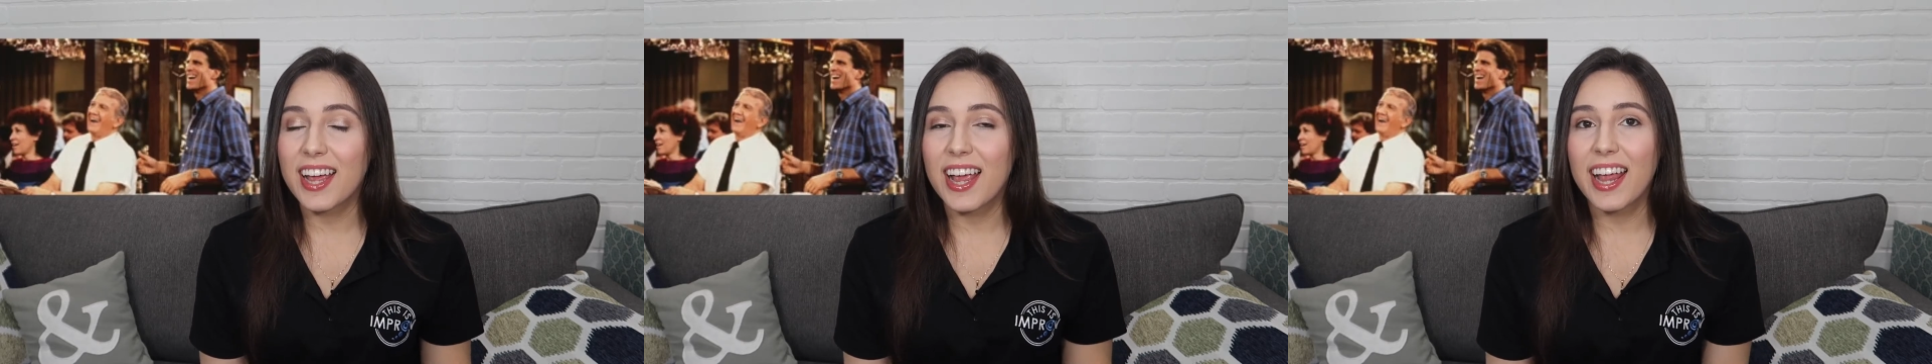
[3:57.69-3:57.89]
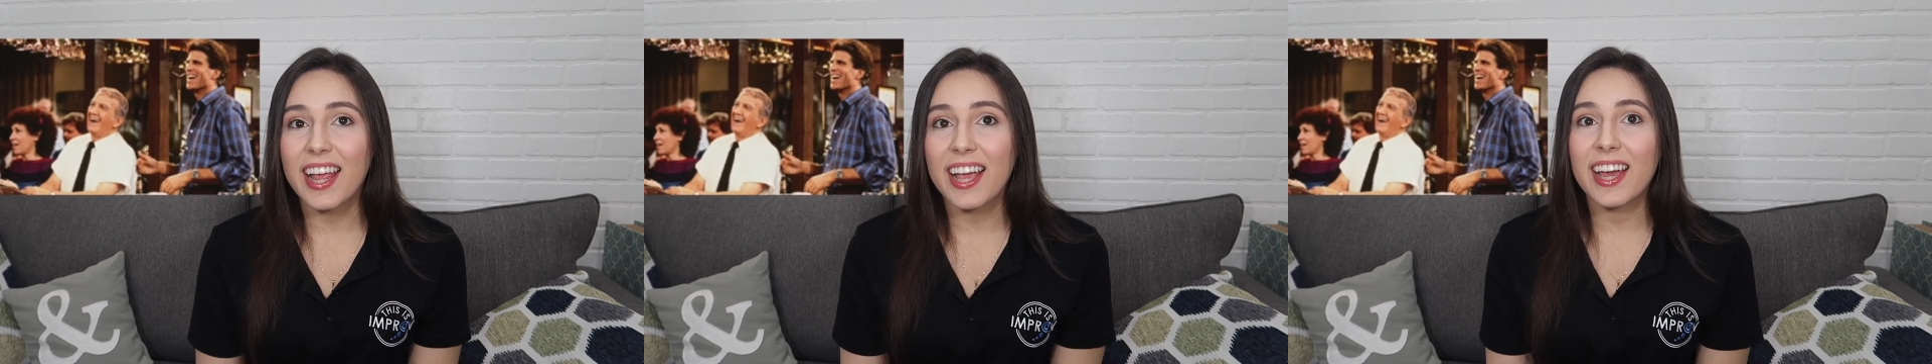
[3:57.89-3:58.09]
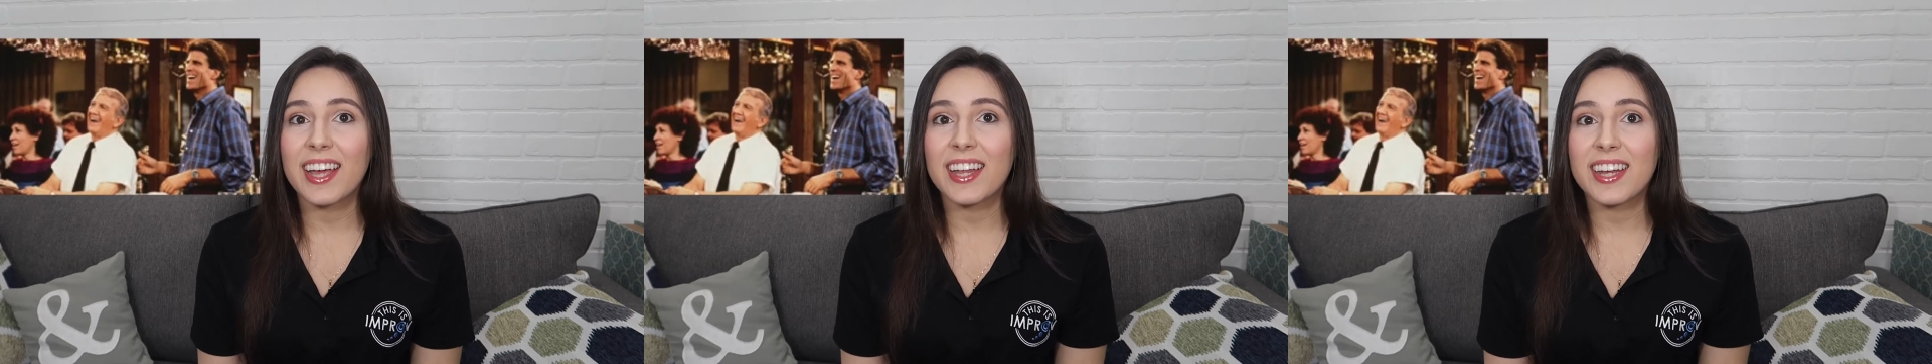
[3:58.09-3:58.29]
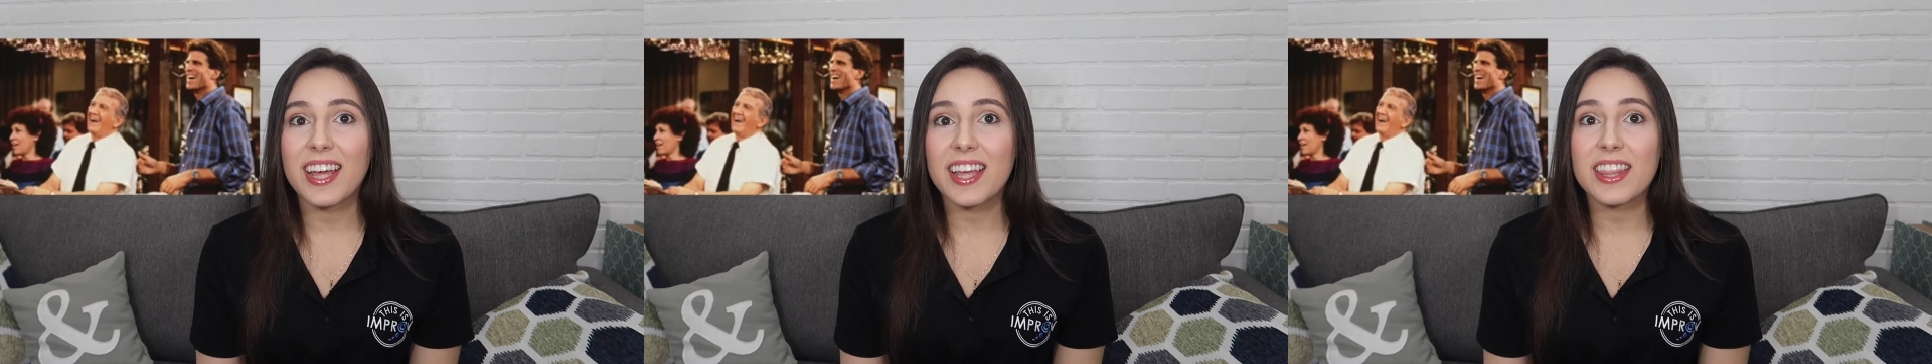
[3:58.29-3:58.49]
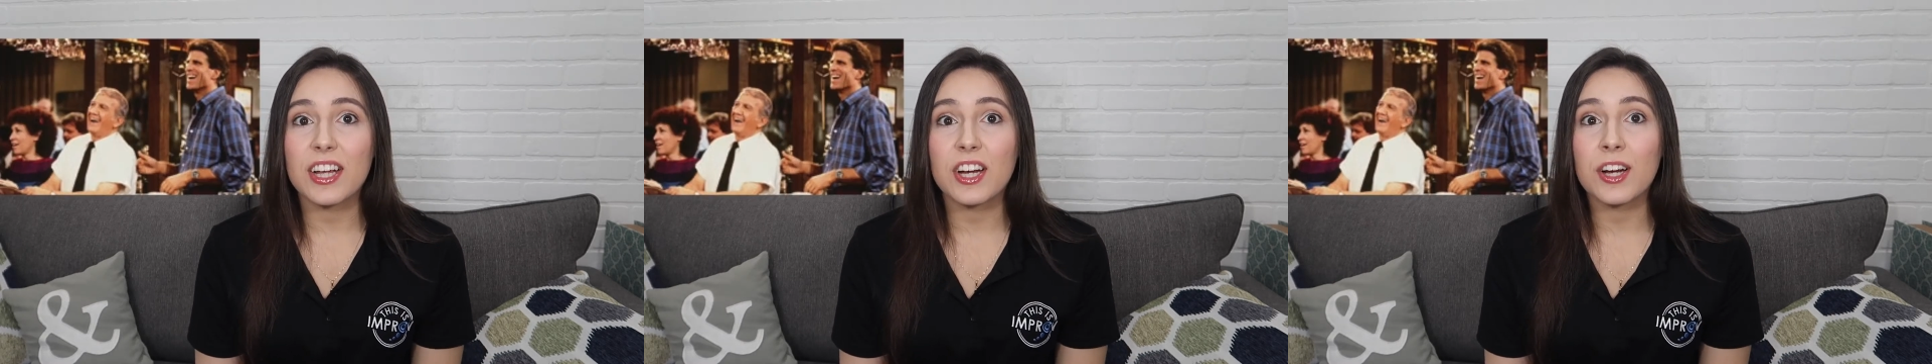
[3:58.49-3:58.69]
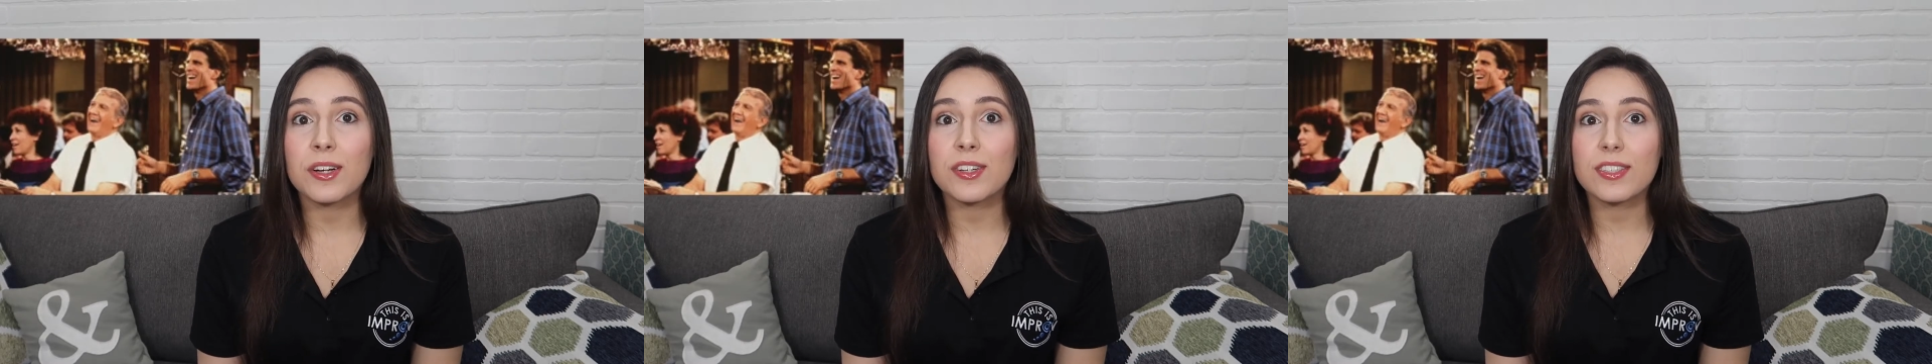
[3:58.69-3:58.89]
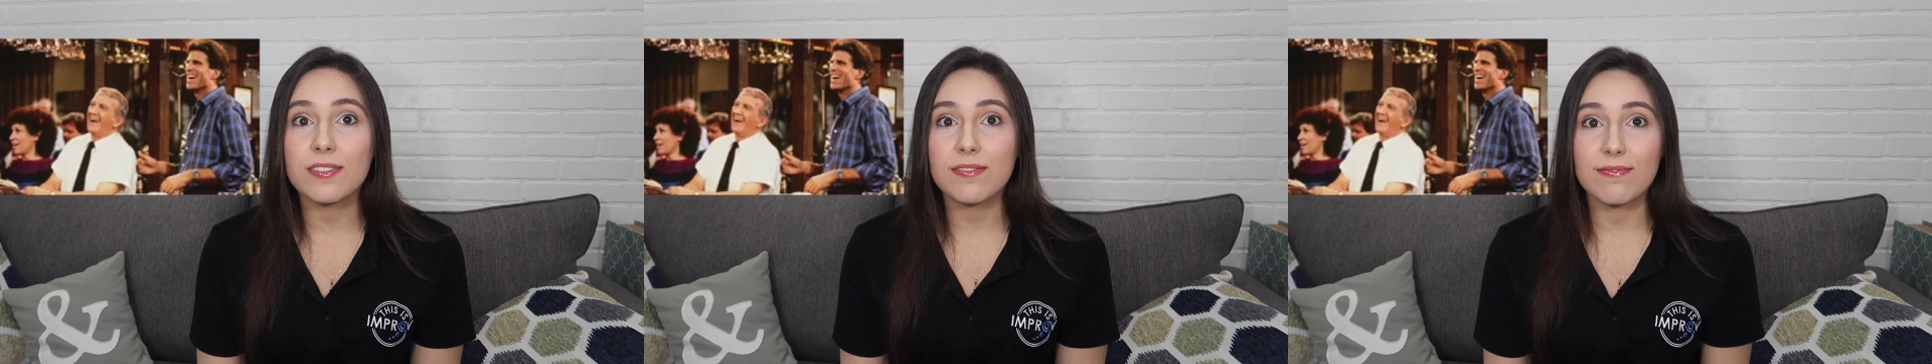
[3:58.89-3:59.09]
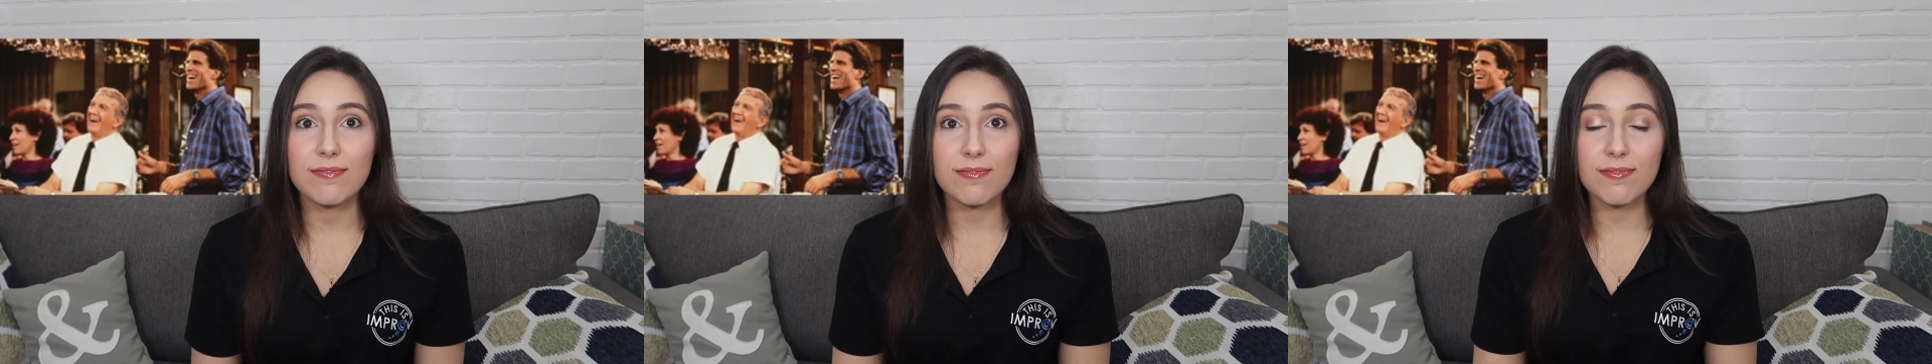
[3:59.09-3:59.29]
and they're
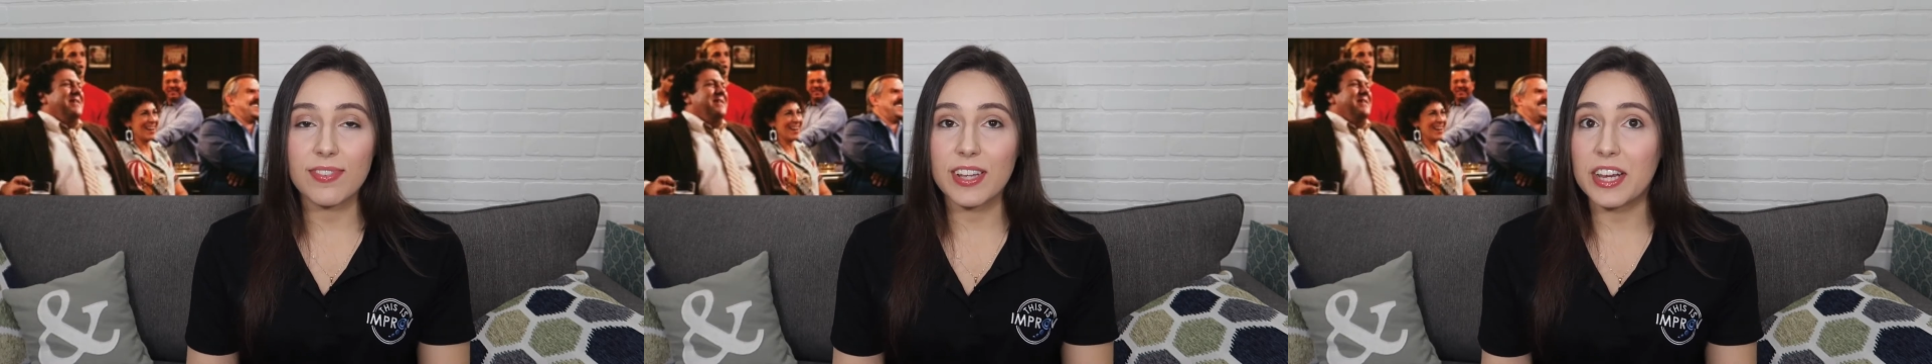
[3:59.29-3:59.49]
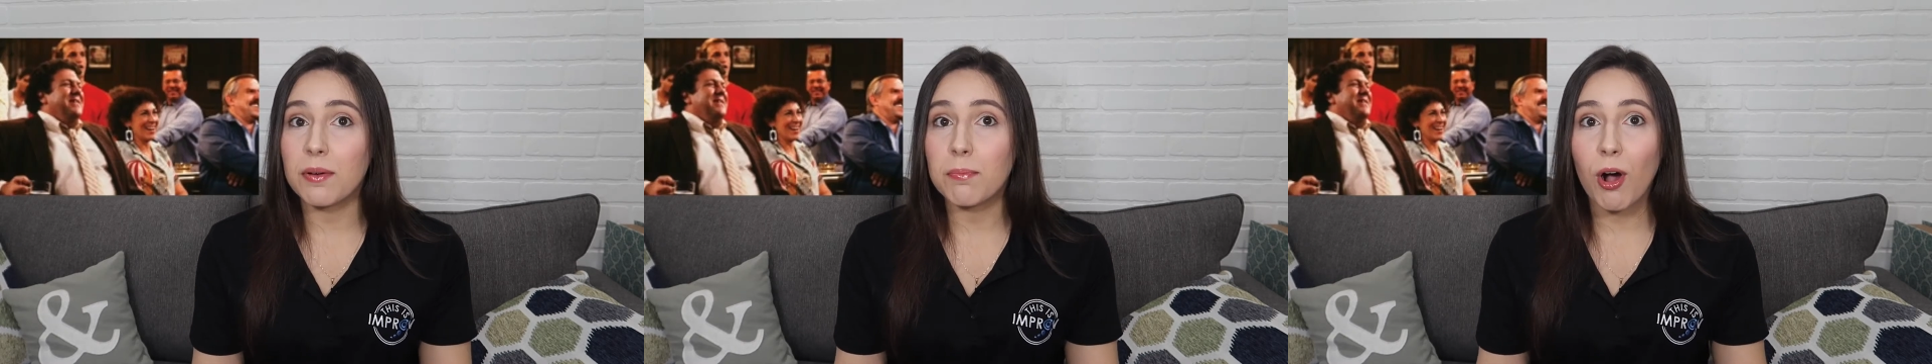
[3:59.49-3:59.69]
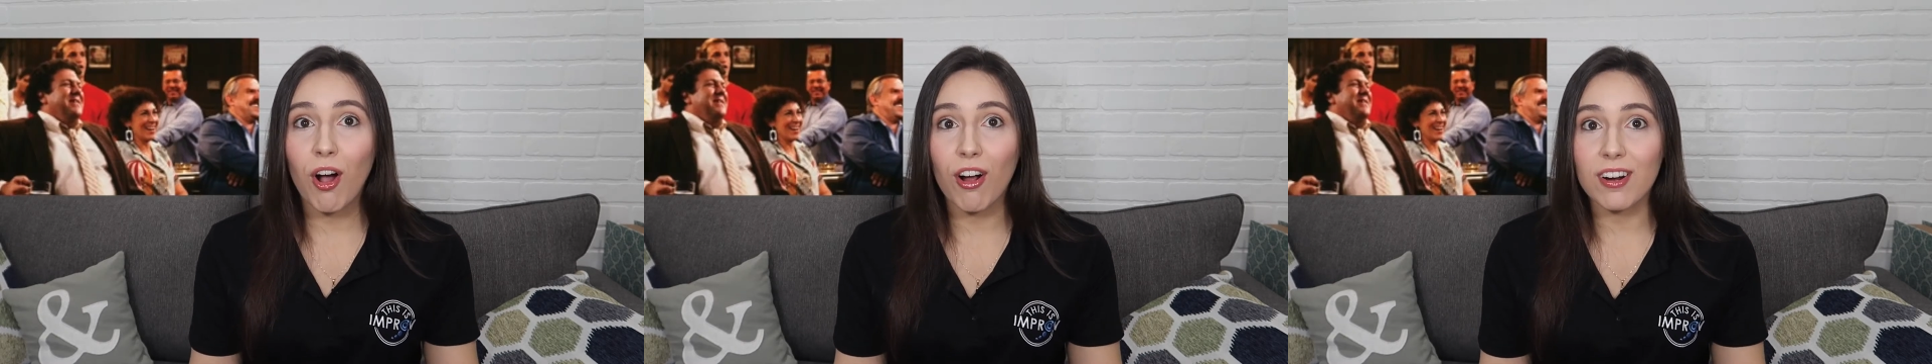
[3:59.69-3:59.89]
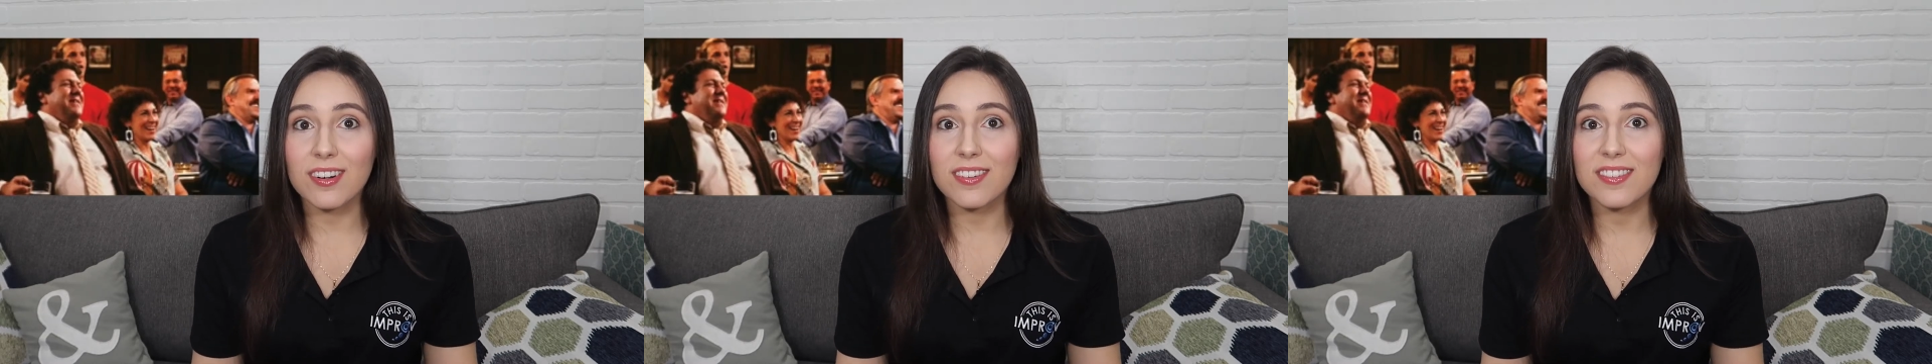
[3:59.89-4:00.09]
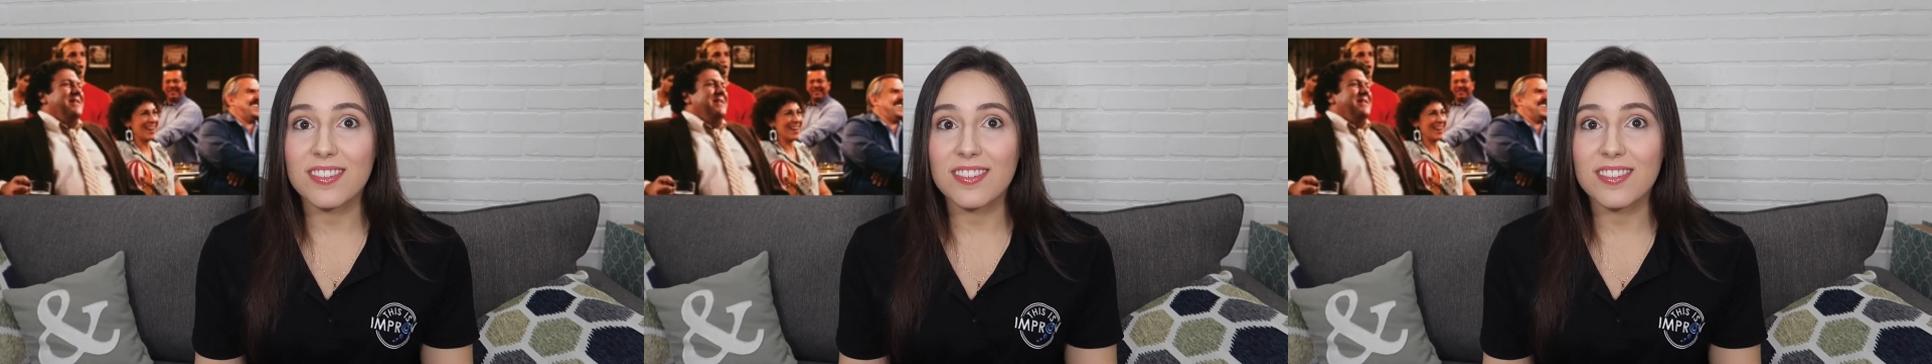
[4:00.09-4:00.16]
in a bar.